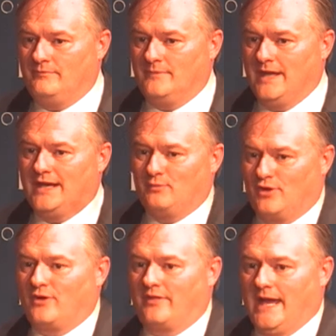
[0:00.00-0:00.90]
Anyone
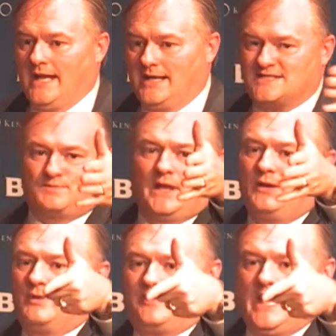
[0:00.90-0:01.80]
heard of that?
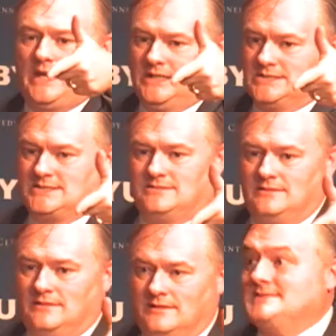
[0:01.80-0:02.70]
Explain what that is.
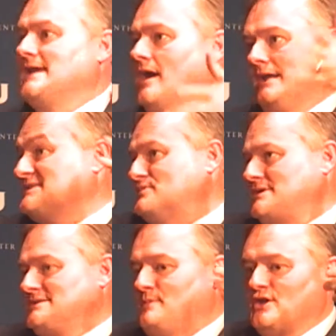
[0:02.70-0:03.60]
This is the audience
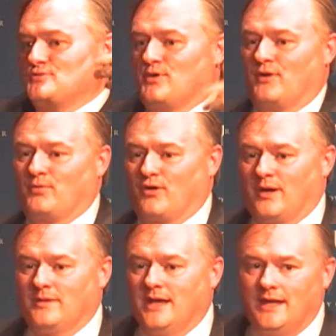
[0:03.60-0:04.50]
participation part of the
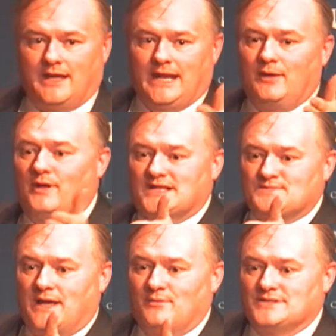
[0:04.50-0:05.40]
program. Can anyone
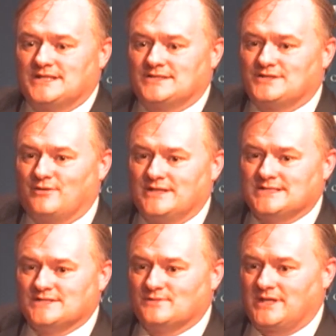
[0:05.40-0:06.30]
explain what 6 degrees
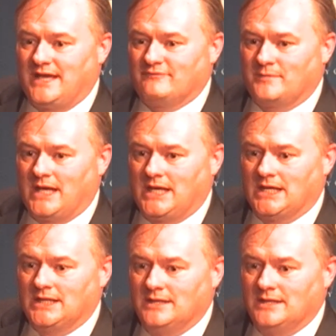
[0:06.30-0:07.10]
is with Kevin Bacon?